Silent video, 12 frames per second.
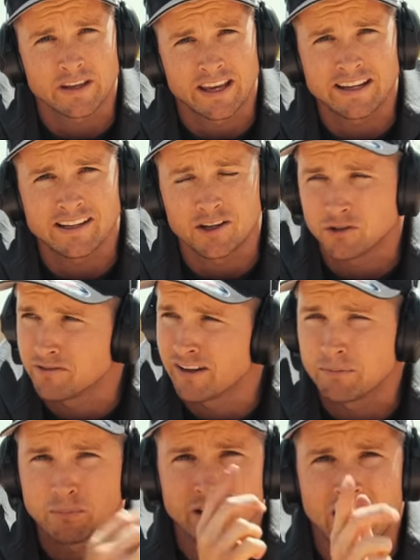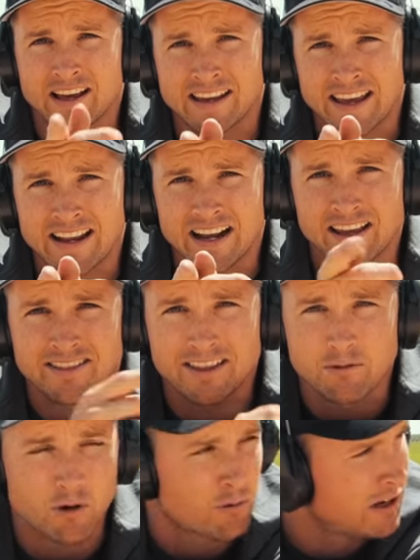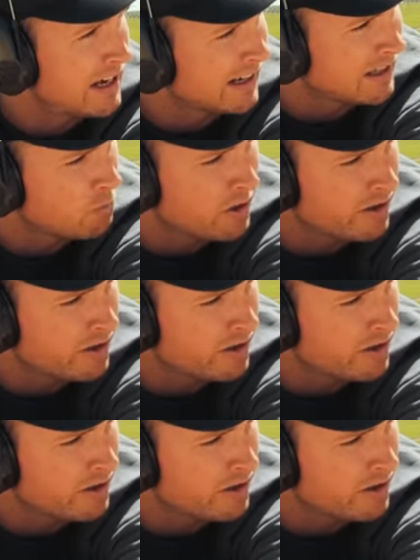doing any load development. Again, I think we were lucky.